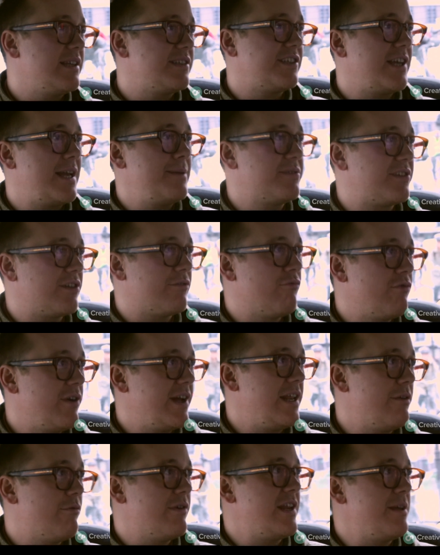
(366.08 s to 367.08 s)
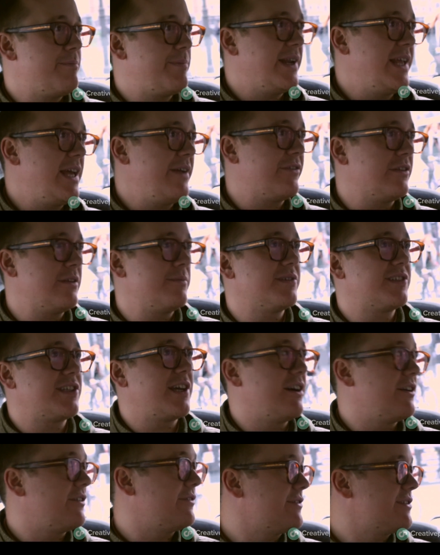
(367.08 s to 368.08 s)
There's teams that really, really believe in
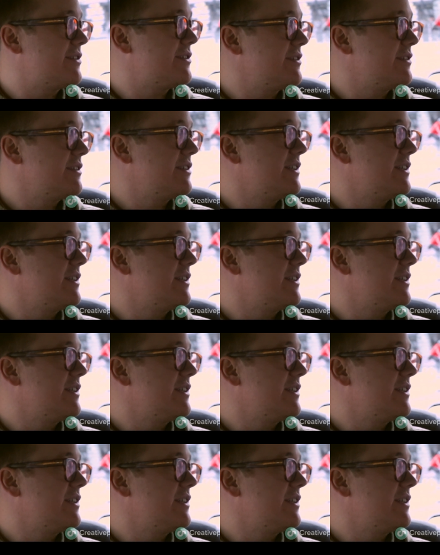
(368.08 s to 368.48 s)
themselves